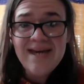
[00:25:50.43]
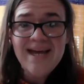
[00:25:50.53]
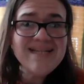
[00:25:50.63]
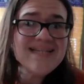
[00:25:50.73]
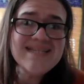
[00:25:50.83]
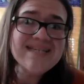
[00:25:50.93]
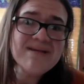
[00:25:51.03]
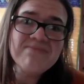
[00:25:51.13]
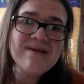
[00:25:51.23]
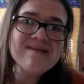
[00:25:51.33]
And it
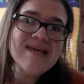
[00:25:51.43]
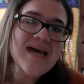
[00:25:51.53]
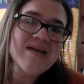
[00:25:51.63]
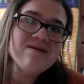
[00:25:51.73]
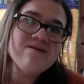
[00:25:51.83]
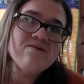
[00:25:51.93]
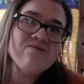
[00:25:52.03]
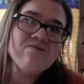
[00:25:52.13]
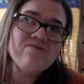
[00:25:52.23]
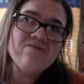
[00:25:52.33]
doesn't mean that
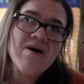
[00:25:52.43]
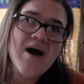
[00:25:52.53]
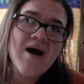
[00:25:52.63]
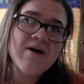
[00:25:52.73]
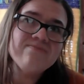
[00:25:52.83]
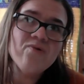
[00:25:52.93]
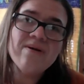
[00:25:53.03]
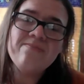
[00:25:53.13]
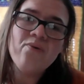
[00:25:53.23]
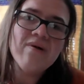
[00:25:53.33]
you are more
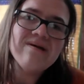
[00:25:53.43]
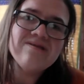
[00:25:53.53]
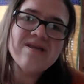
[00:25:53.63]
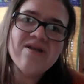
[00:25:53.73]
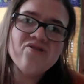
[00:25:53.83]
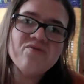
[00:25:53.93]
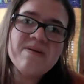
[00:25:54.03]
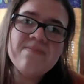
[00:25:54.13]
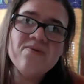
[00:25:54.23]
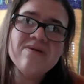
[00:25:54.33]
important than other
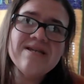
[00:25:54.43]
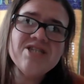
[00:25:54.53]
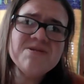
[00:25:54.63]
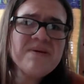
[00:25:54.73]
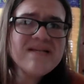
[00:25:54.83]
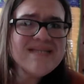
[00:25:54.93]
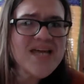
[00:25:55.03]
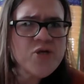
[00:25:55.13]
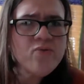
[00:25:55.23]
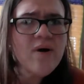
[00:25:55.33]
people. It just means that
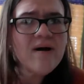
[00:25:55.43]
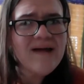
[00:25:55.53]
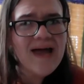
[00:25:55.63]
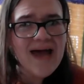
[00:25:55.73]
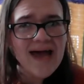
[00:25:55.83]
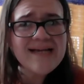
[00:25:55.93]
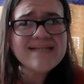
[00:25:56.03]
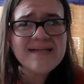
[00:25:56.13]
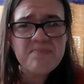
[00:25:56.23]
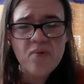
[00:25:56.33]
you are
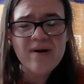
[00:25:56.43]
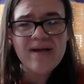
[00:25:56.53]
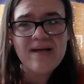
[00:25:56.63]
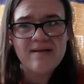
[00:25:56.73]
as important